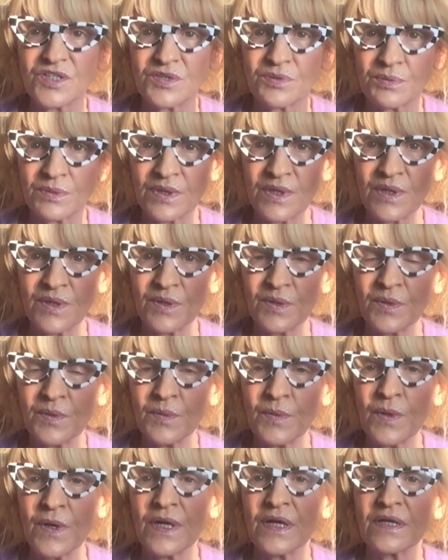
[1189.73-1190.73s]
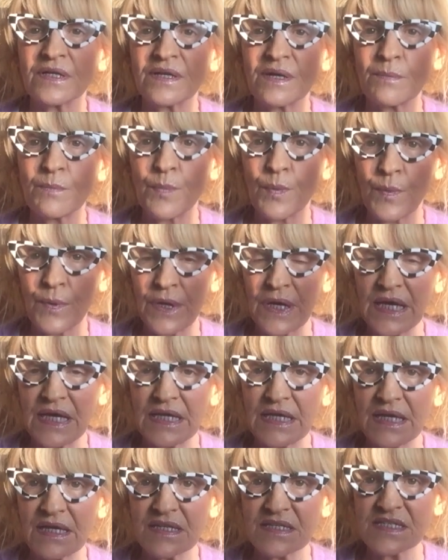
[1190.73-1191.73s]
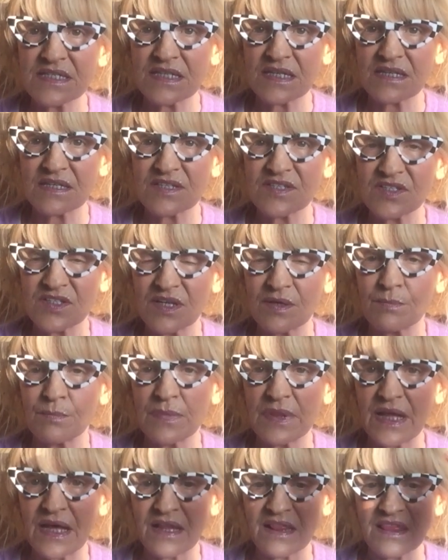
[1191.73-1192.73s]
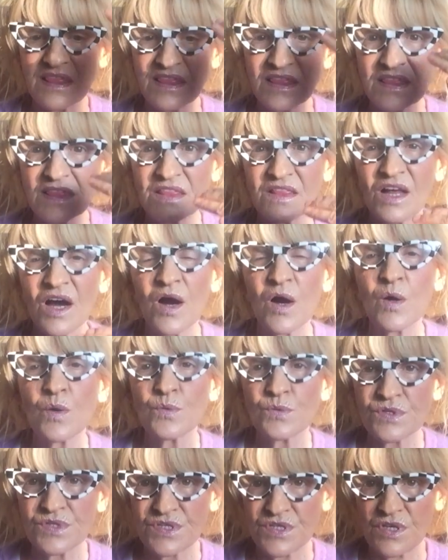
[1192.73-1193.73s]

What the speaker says: through the breathing system that knows